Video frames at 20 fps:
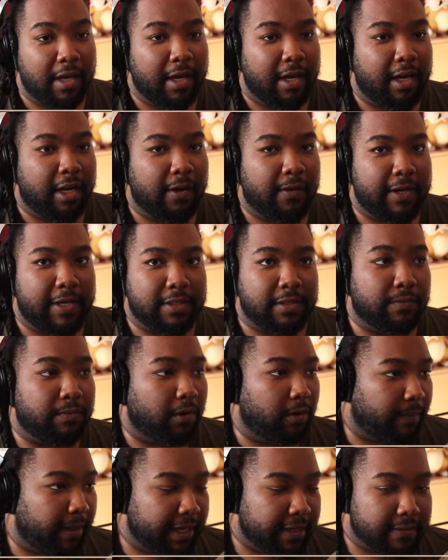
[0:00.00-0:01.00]
You know, it is a
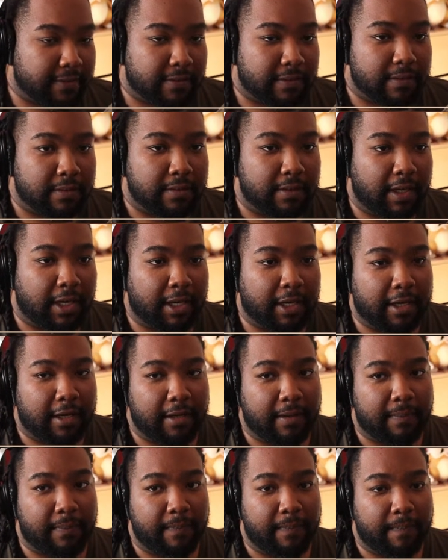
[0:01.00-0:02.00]
romance.
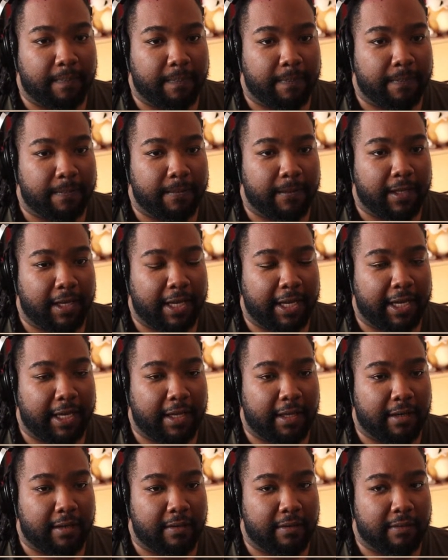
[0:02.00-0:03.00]

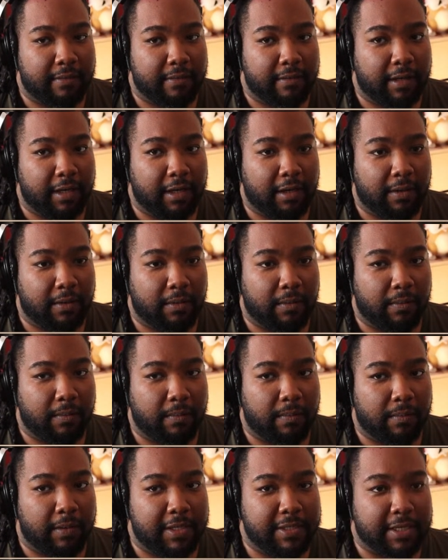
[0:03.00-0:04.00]
And you know,
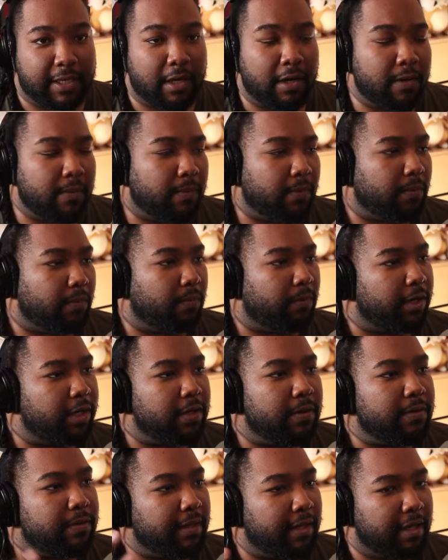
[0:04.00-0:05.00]
he's like, oh well, what do you
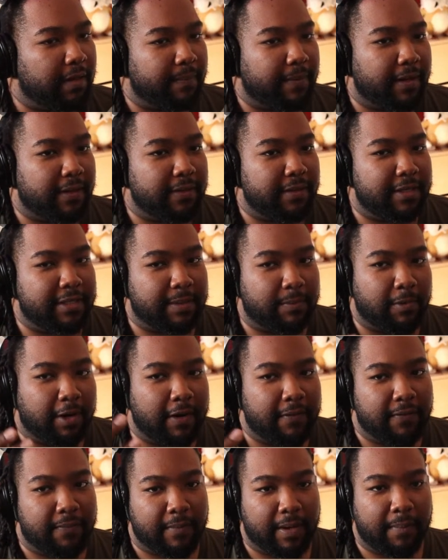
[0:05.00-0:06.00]
think about this? I'm writing
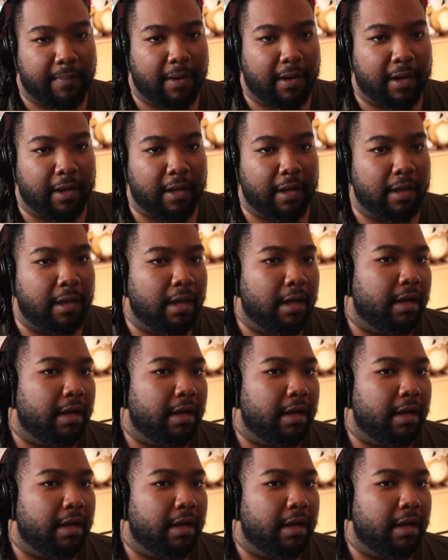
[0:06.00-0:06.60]
for my manga.